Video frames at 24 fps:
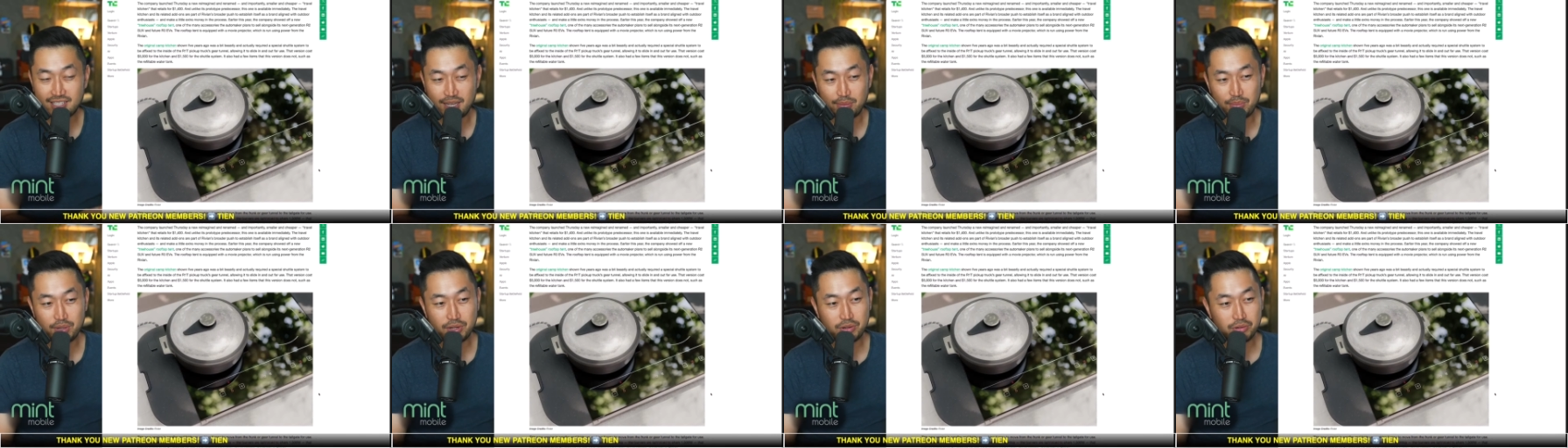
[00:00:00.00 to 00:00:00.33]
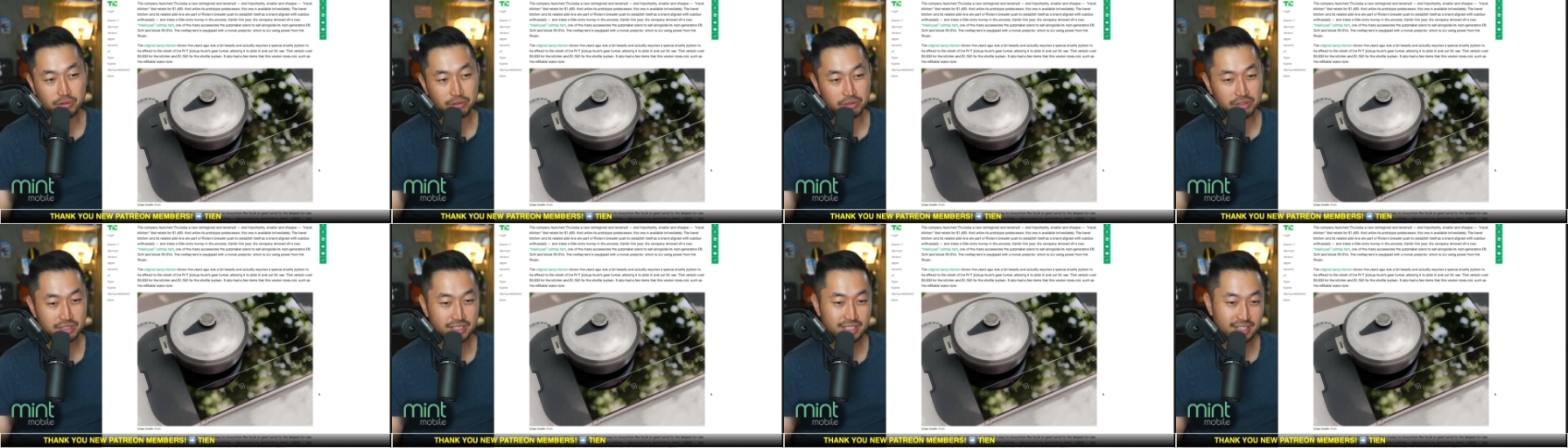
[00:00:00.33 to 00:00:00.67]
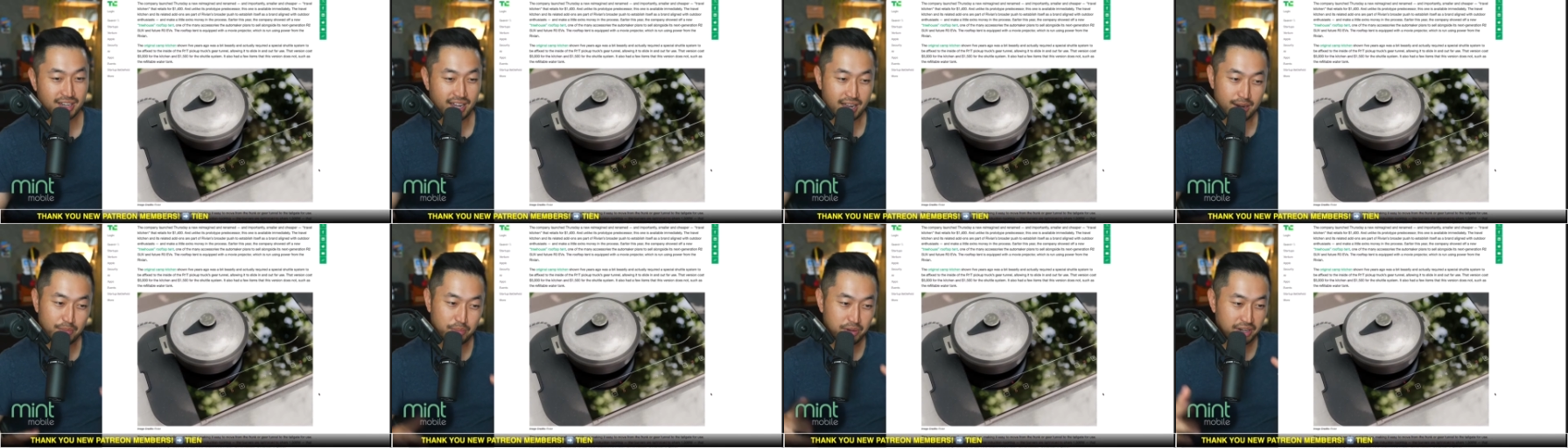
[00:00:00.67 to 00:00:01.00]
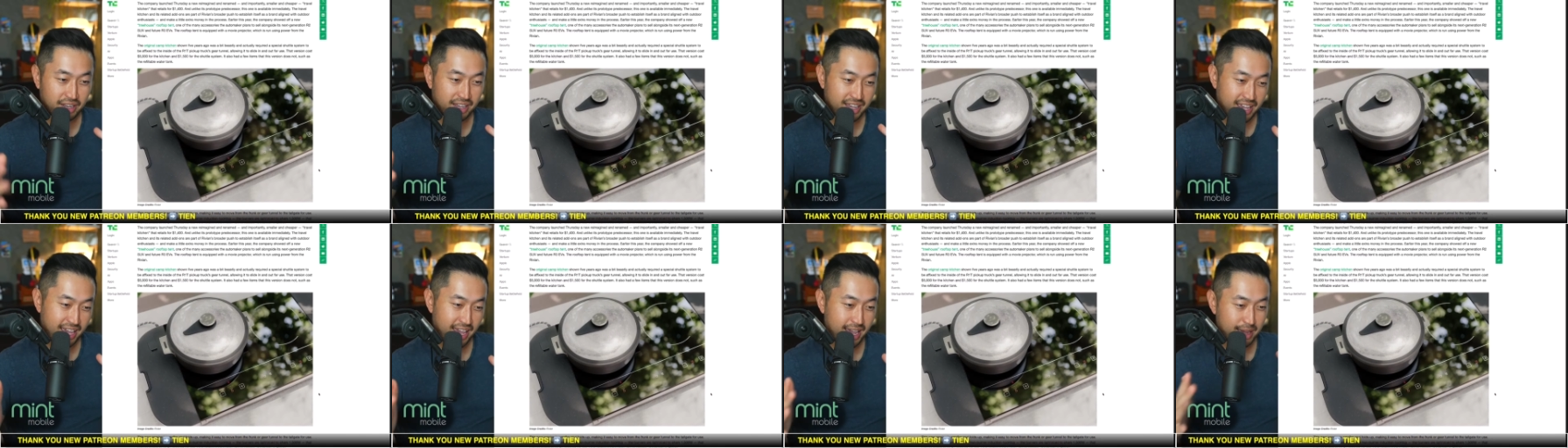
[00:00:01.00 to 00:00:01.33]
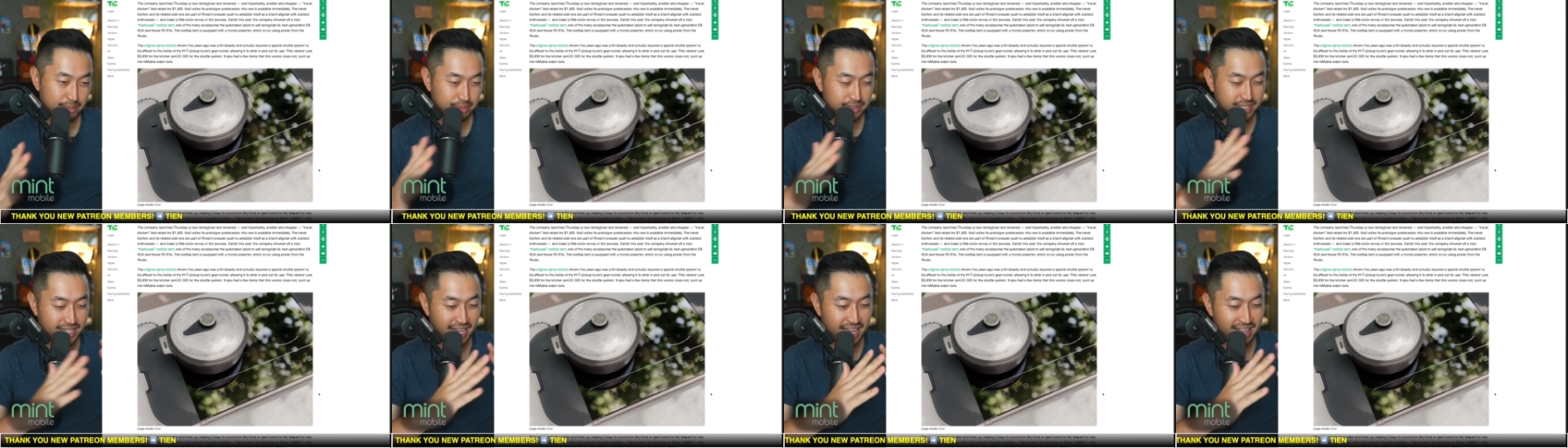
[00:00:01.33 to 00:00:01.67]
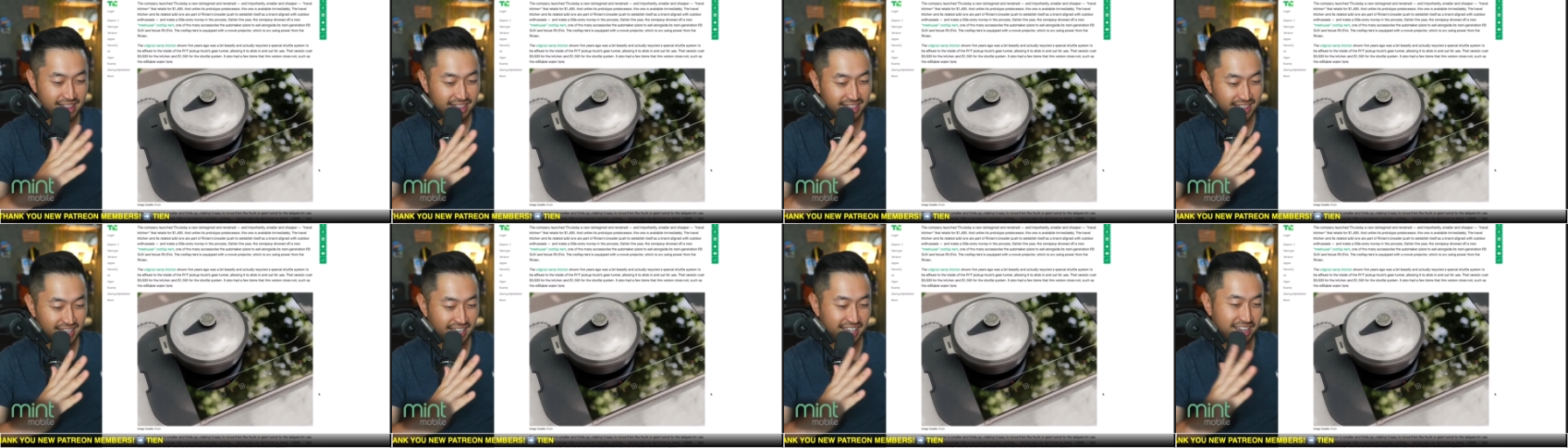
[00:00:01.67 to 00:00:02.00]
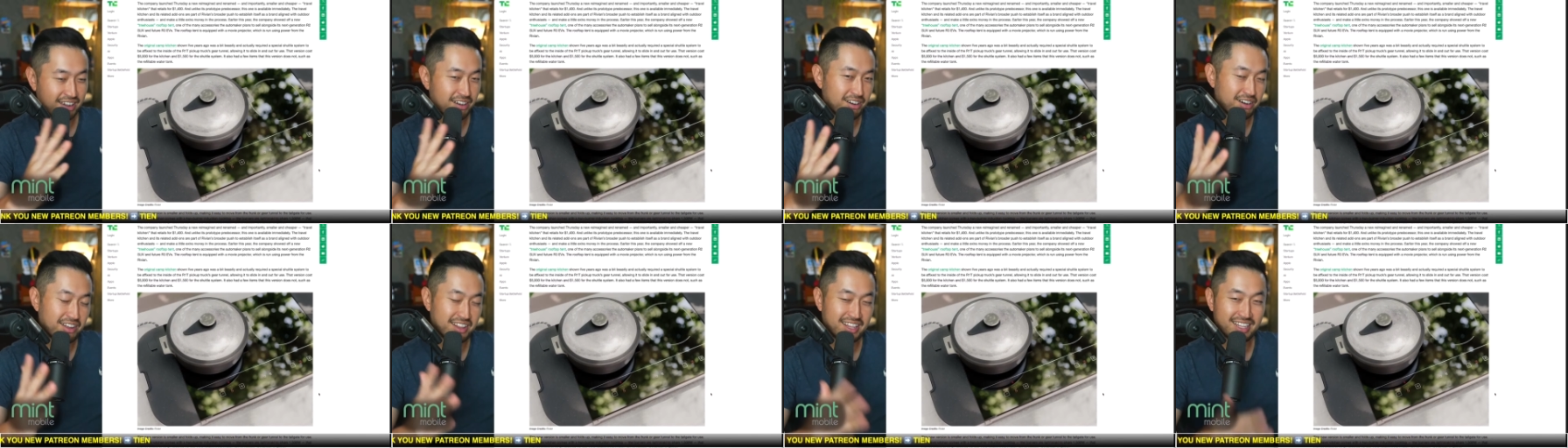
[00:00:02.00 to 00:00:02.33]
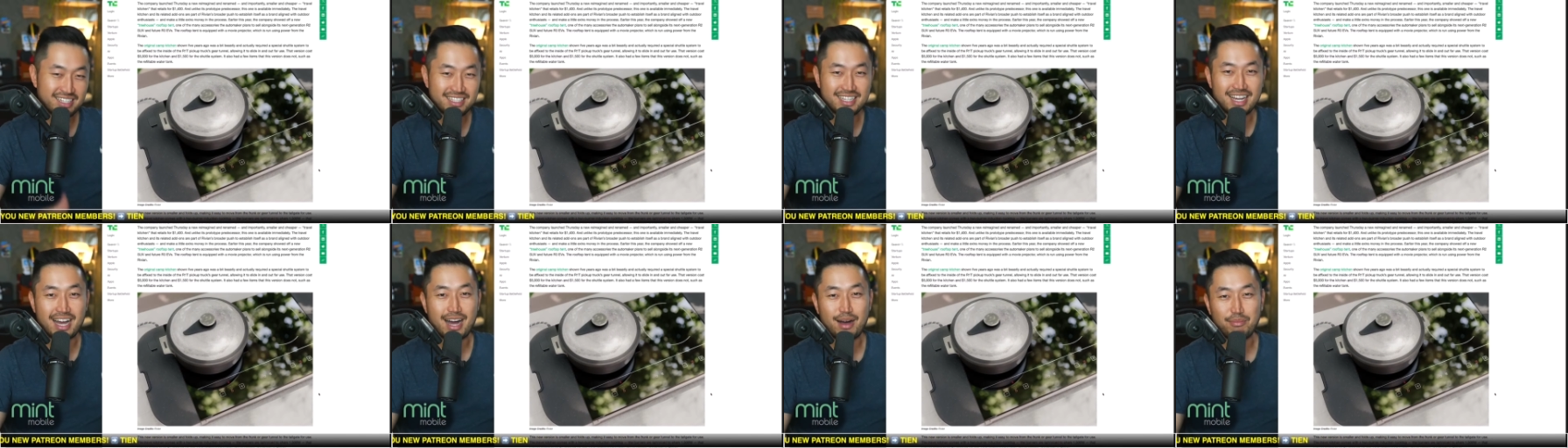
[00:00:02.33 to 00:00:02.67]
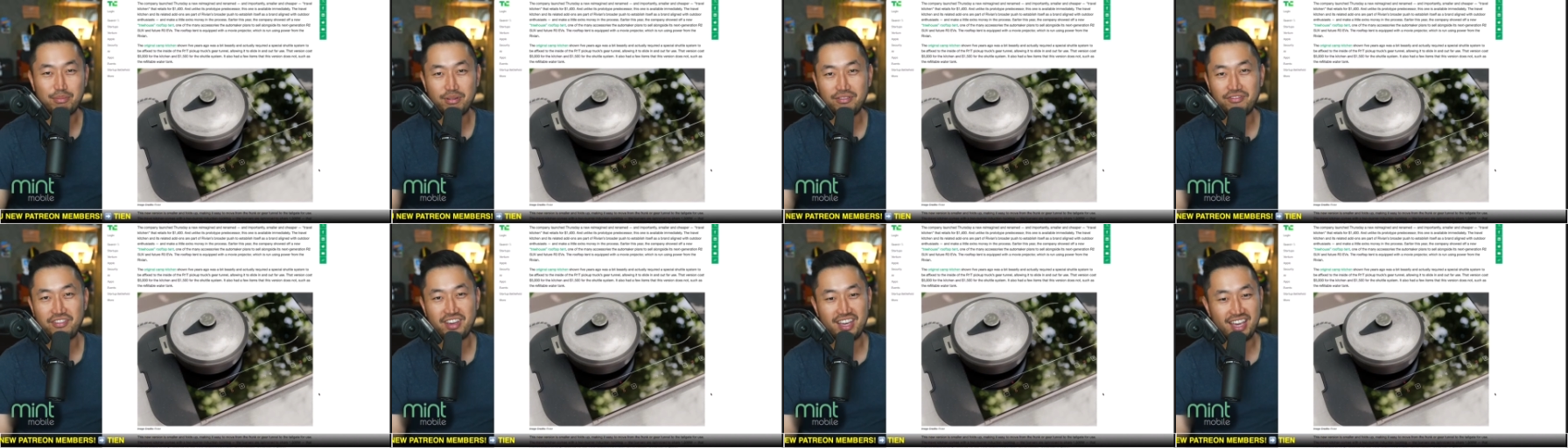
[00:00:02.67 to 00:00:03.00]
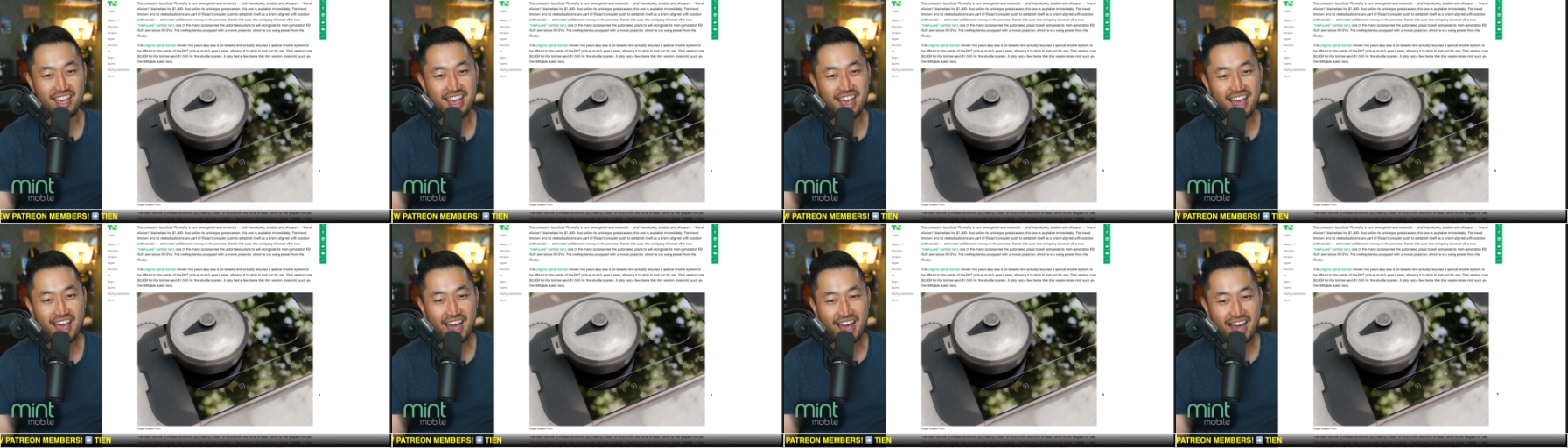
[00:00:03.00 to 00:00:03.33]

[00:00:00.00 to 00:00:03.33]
that'd be cool to kind of put a camp tent thing on the top of it